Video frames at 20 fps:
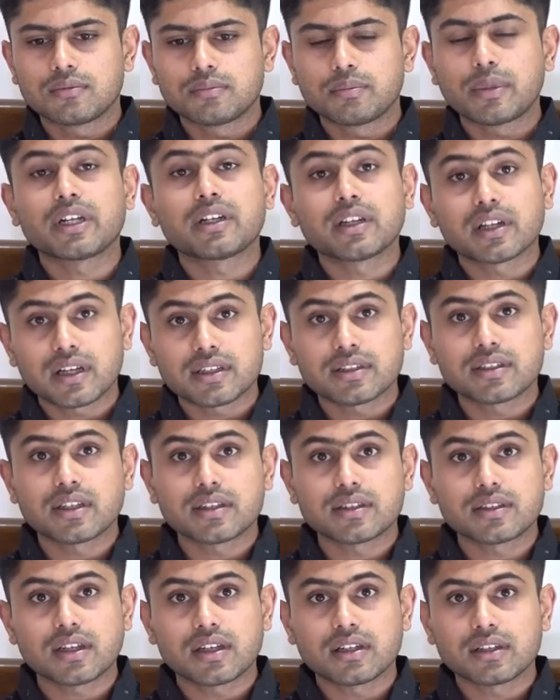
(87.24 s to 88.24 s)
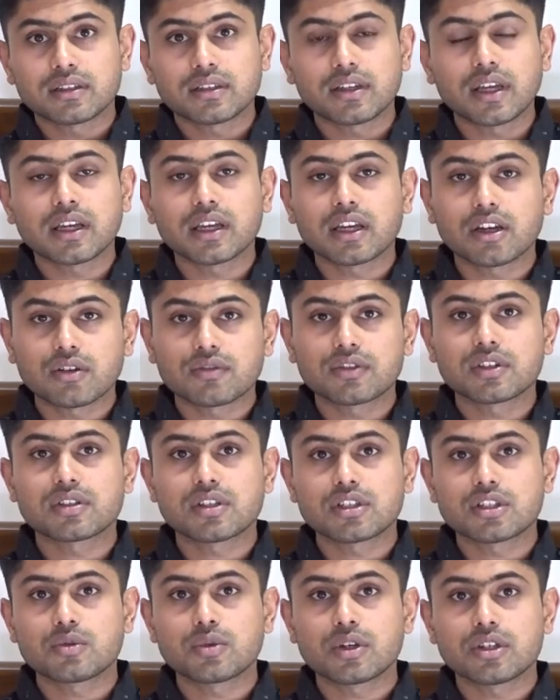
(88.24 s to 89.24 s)
better assess and take care of the
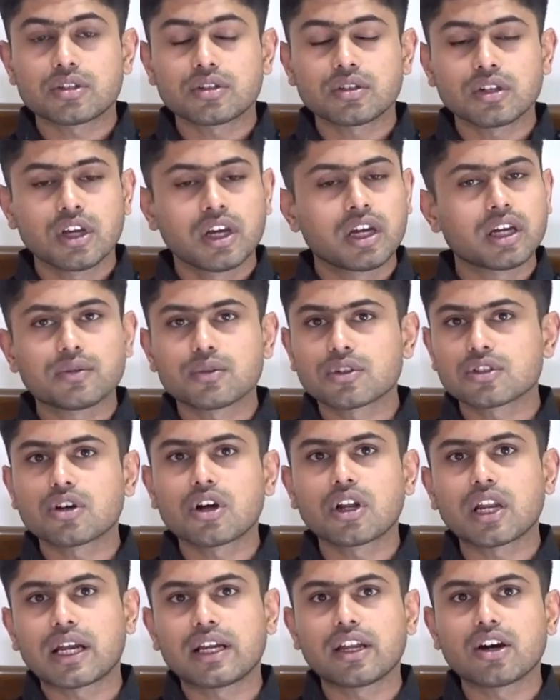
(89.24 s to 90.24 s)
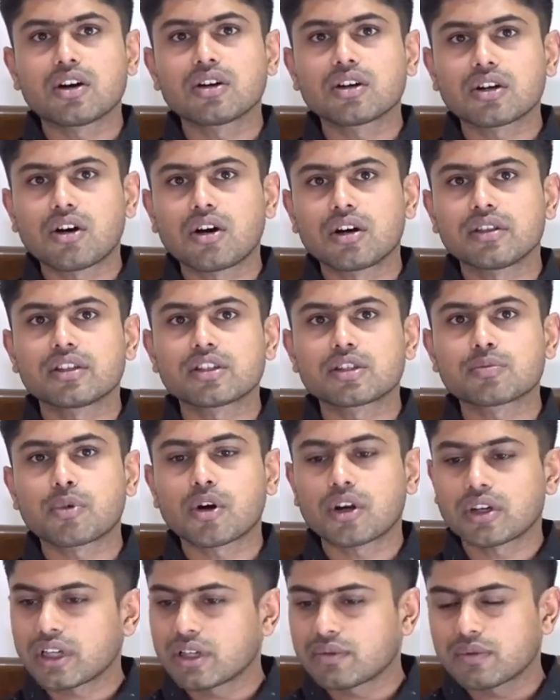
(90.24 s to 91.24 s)
situation. It was all ad hoc on the
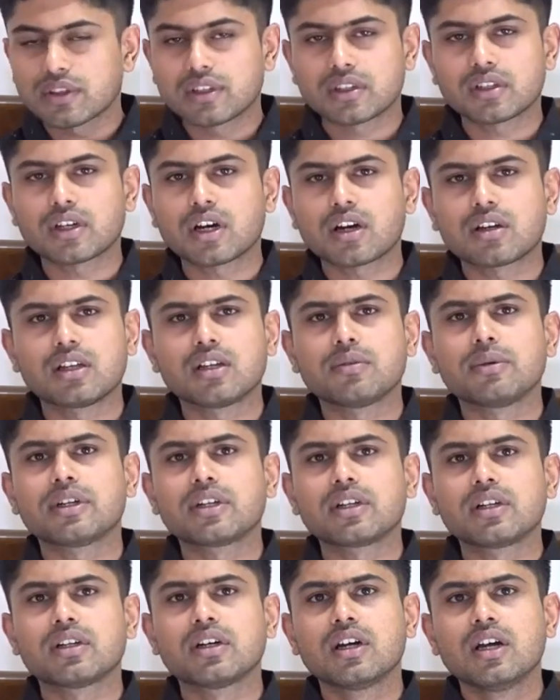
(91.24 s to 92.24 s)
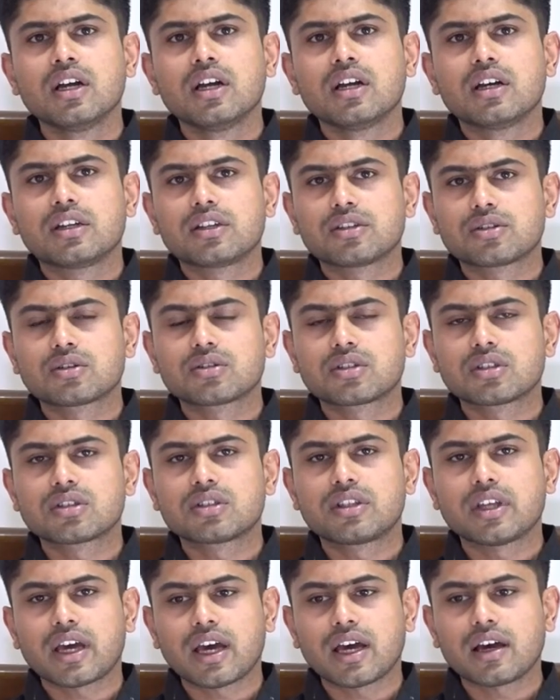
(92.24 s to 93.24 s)
spot and with the limited resources
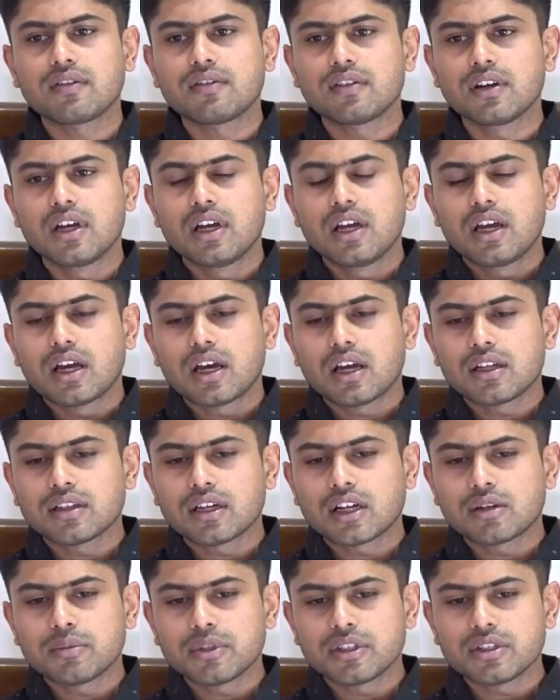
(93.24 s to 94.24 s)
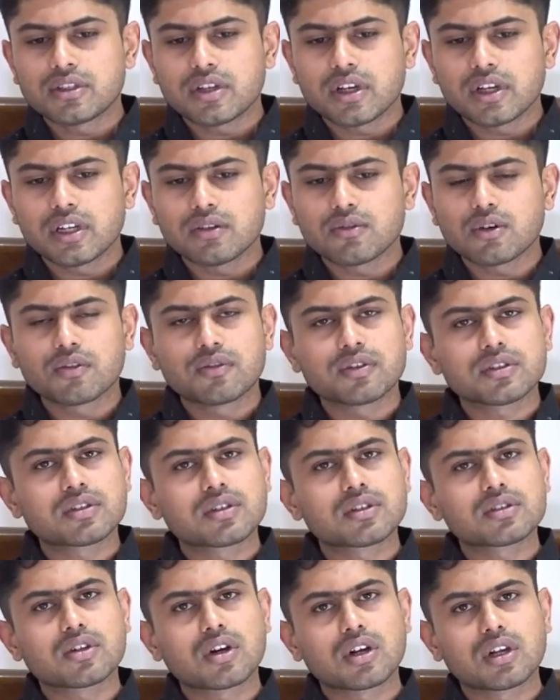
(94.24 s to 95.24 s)
they have. And the administrative
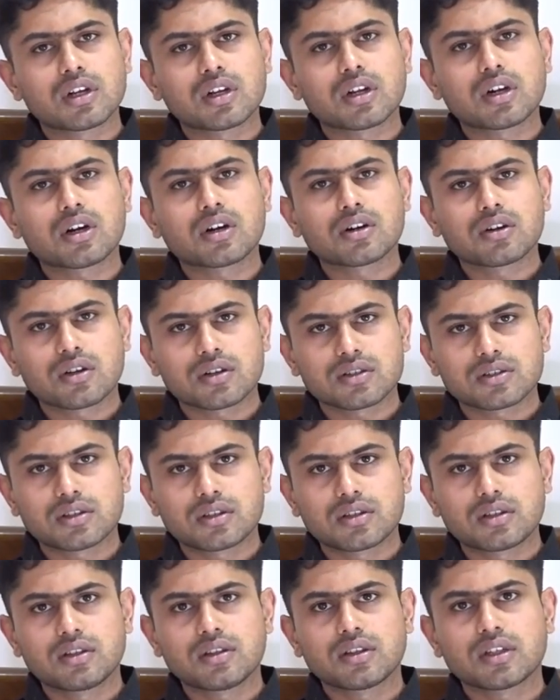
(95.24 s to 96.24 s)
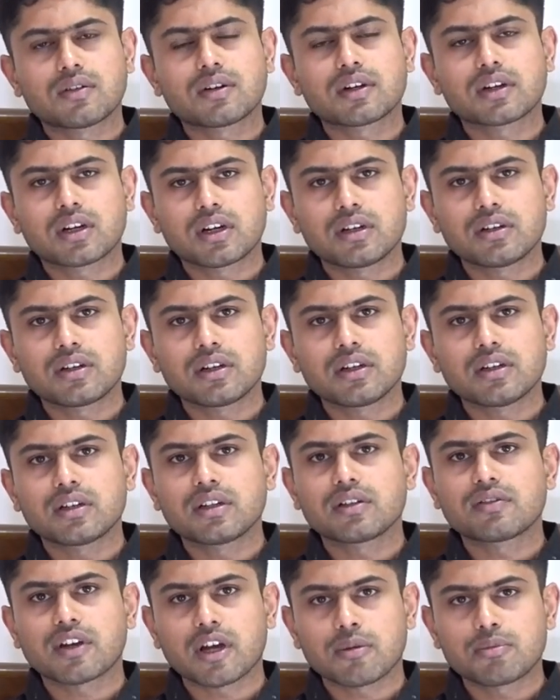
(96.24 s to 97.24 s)
officers all across our country did
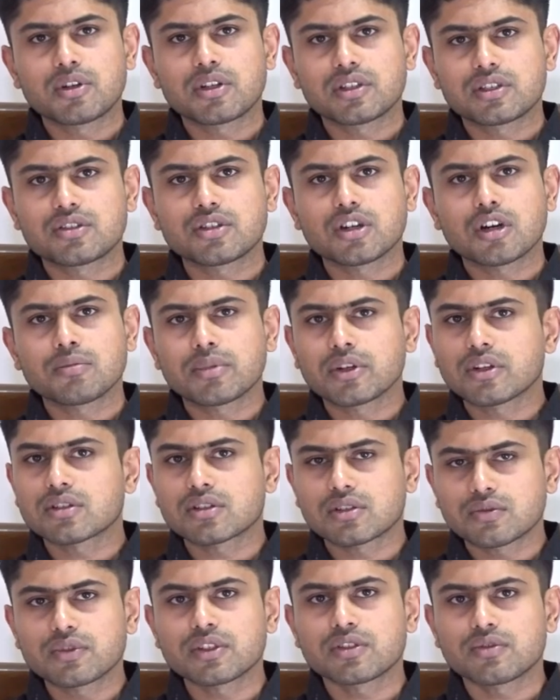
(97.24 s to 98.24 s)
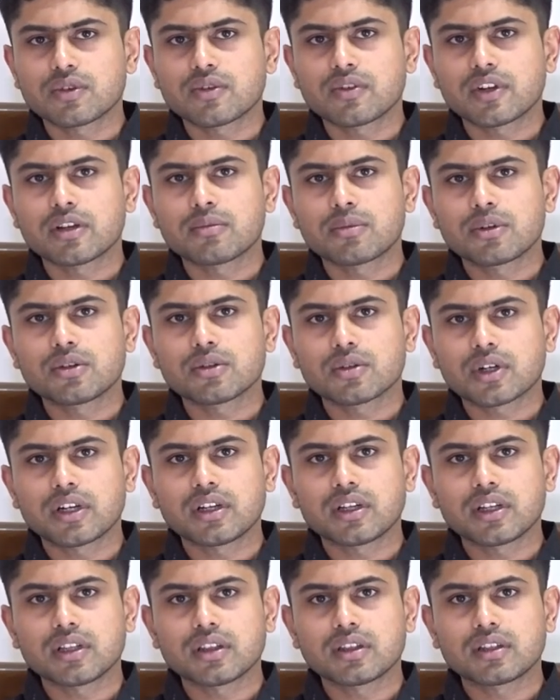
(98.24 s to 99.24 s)
a fabulous job, because of which we were able to
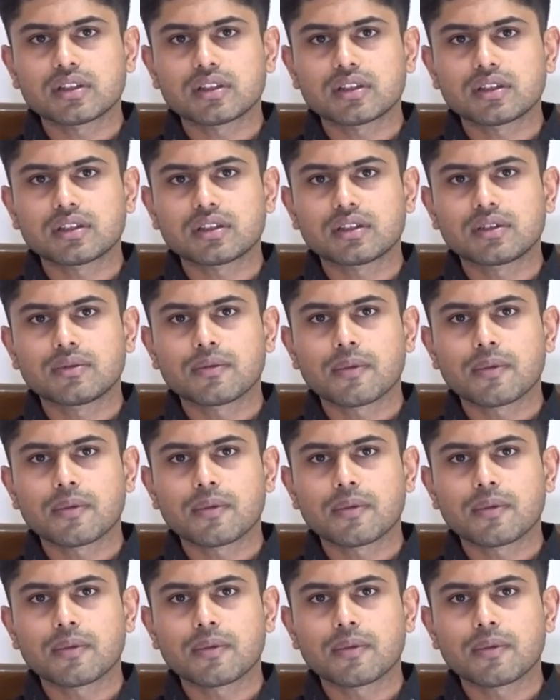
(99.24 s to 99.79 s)
contain the